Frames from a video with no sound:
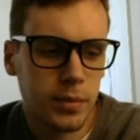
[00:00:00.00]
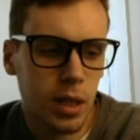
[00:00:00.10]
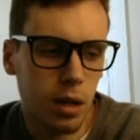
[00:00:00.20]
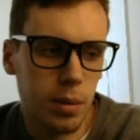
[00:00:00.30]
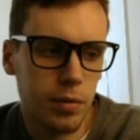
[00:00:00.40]

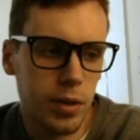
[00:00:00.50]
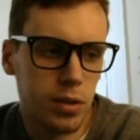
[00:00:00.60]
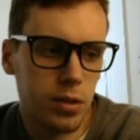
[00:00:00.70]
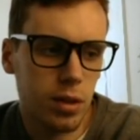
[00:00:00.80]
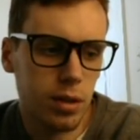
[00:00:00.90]
If
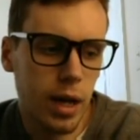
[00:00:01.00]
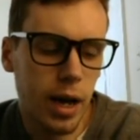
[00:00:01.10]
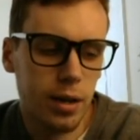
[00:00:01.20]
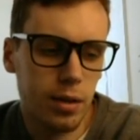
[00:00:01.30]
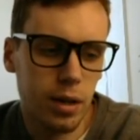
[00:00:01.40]
it's
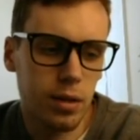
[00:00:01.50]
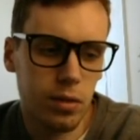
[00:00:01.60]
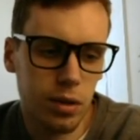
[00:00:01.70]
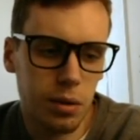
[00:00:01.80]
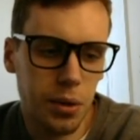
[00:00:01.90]
not, then it's
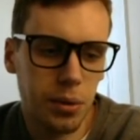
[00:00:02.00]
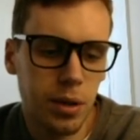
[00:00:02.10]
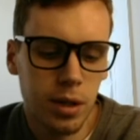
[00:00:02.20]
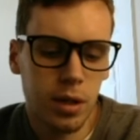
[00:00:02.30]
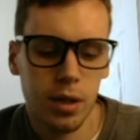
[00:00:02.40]
0.
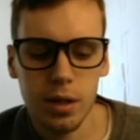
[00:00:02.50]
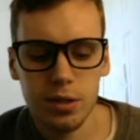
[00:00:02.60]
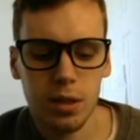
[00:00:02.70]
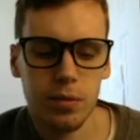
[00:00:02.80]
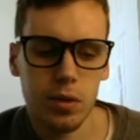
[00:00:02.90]
And
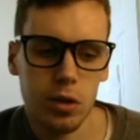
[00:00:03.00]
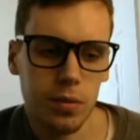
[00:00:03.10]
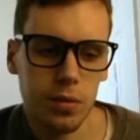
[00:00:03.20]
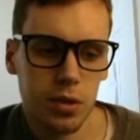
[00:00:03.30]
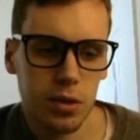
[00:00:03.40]
same for the
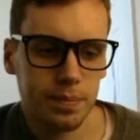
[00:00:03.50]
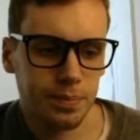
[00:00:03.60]
Chiefs.